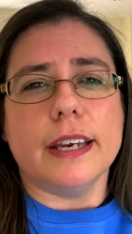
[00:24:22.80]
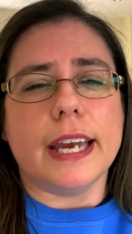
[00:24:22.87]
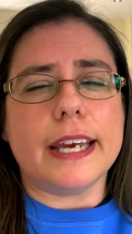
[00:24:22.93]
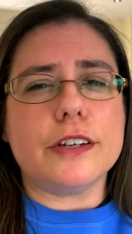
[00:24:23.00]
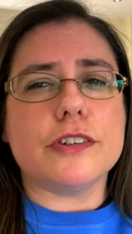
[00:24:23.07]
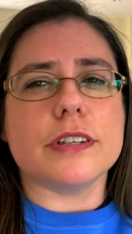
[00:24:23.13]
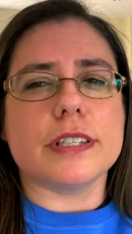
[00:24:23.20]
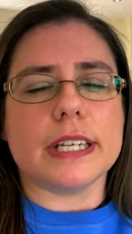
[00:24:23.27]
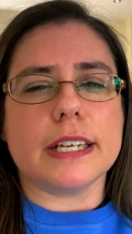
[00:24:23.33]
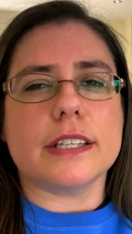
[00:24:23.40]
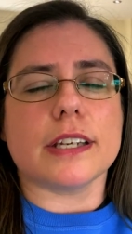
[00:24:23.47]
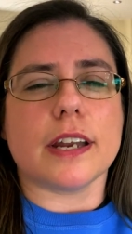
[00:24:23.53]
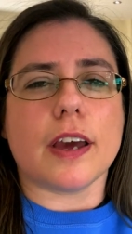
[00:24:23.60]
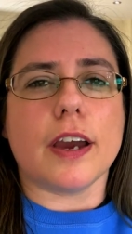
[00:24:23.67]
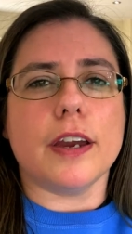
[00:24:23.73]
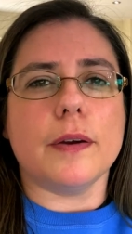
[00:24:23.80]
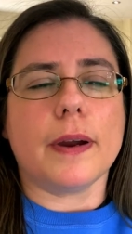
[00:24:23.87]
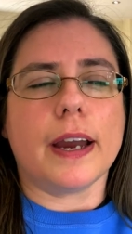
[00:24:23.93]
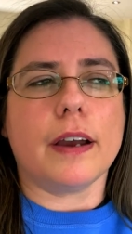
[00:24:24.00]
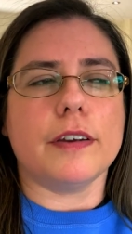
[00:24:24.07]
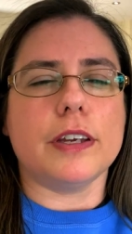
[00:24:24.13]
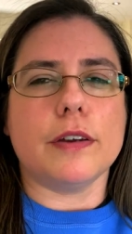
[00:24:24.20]
interesting to know
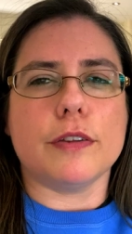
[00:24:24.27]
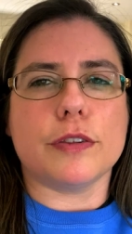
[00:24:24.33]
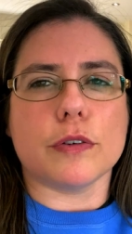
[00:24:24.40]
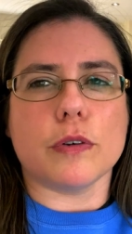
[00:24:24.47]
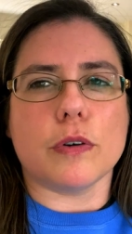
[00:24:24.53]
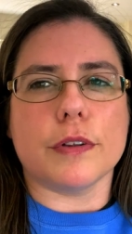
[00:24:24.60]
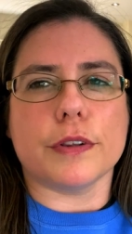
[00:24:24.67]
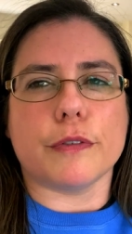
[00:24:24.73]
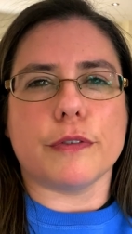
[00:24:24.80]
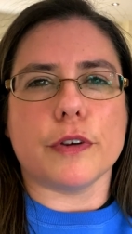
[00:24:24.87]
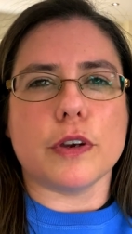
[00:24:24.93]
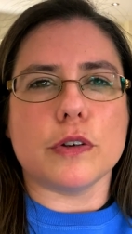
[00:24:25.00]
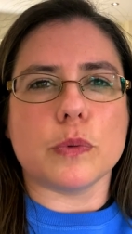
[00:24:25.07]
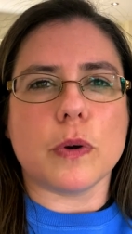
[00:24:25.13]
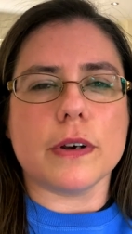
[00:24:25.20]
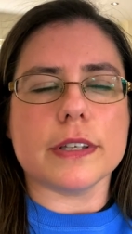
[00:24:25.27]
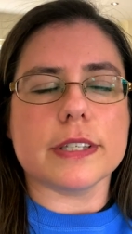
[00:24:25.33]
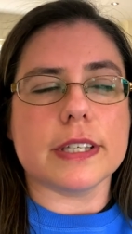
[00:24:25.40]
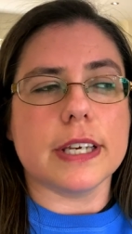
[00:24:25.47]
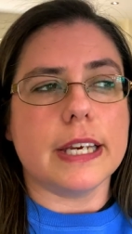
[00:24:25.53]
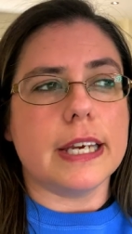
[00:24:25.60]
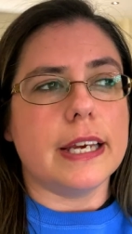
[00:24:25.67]
how you thought the food
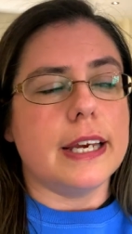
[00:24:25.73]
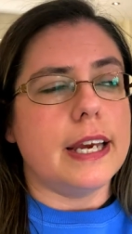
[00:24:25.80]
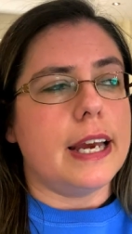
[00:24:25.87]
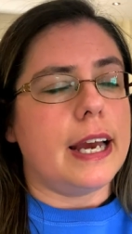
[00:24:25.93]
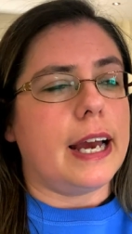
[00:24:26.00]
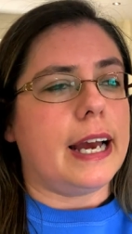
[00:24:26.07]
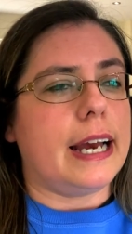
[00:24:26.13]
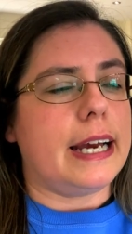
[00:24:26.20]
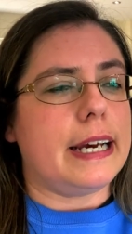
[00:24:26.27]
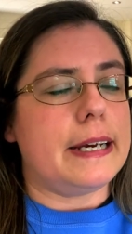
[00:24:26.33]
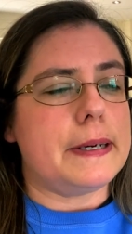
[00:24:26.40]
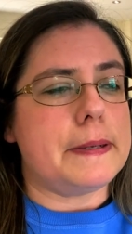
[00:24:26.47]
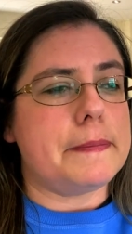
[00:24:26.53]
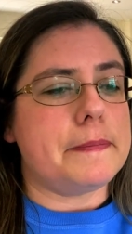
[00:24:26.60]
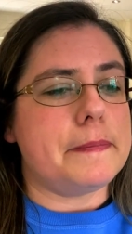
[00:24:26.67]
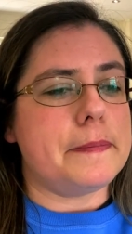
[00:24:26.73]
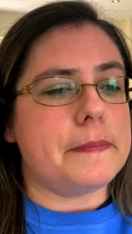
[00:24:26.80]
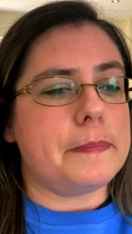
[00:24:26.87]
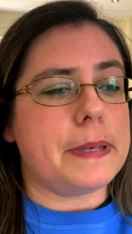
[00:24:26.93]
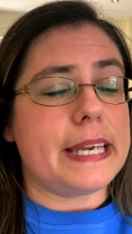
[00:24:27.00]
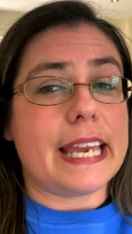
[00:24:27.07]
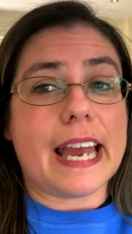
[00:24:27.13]
was. Um,
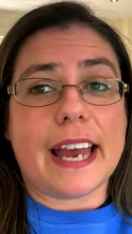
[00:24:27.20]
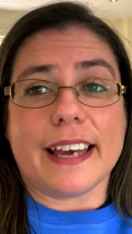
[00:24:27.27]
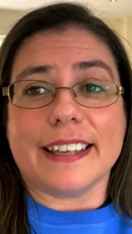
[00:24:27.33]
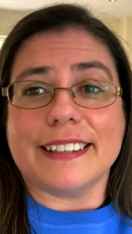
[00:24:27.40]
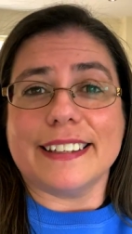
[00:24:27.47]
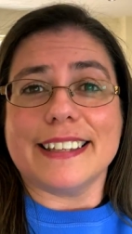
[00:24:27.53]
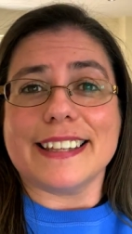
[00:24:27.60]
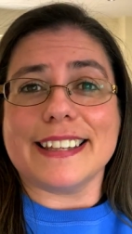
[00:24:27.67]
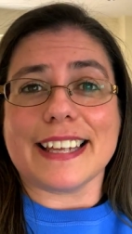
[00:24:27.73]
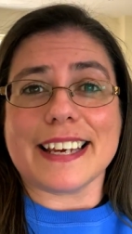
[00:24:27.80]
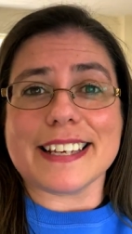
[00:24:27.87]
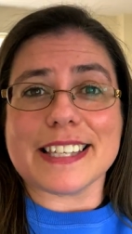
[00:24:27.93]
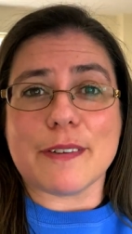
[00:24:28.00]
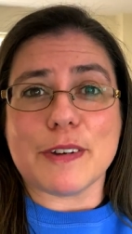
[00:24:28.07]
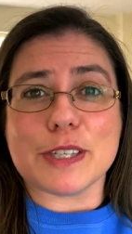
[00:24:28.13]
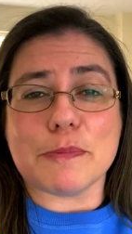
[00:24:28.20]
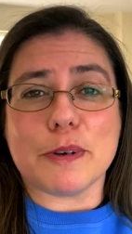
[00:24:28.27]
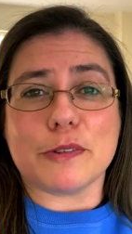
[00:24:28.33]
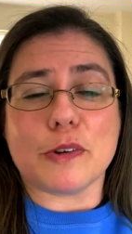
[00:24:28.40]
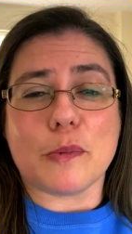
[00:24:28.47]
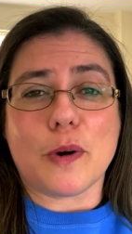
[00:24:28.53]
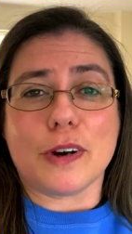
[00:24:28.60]
but yeah, Thanks ever so
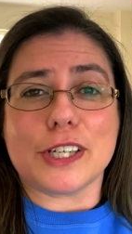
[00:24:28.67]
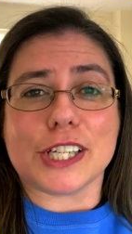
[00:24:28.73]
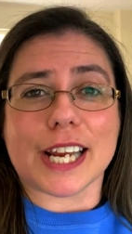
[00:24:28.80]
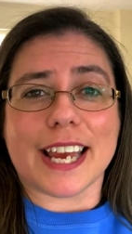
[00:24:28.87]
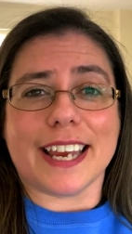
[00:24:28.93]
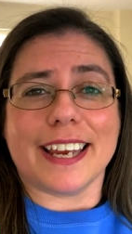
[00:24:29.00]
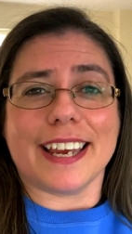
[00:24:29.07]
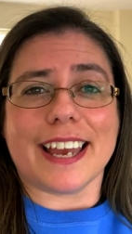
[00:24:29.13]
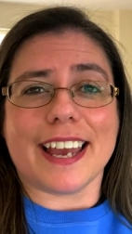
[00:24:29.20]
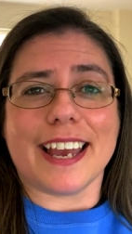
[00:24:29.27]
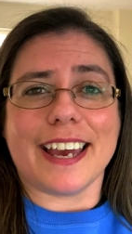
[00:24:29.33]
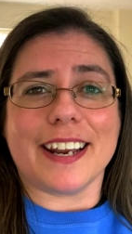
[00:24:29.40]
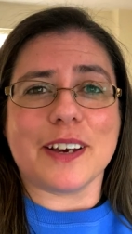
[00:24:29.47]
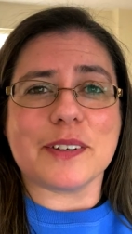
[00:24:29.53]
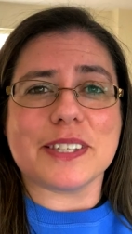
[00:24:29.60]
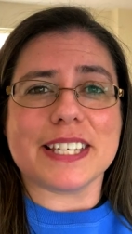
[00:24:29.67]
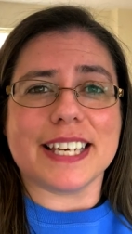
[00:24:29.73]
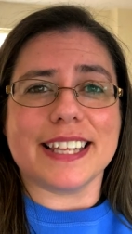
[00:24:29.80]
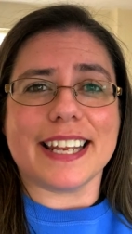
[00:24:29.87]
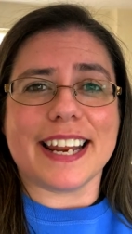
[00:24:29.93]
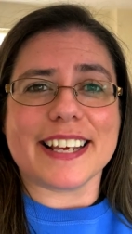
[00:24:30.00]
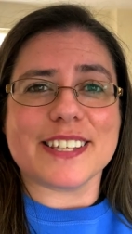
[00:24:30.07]
much for watching and I'll see you
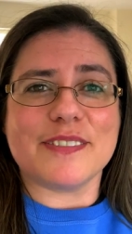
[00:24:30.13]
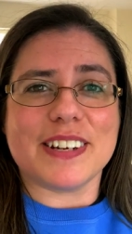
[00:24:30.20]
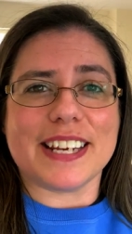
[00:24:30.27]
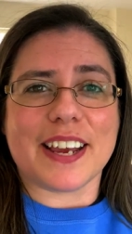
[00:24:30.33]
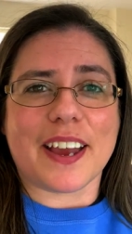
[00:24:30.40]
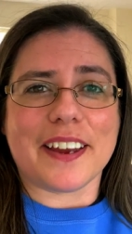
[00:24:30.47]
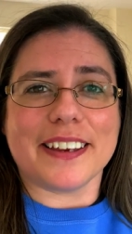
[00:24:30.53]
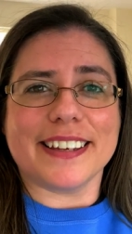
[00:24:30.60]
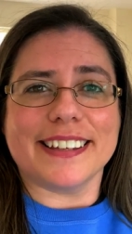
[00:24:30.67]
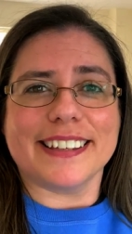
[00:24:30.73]
in the next video.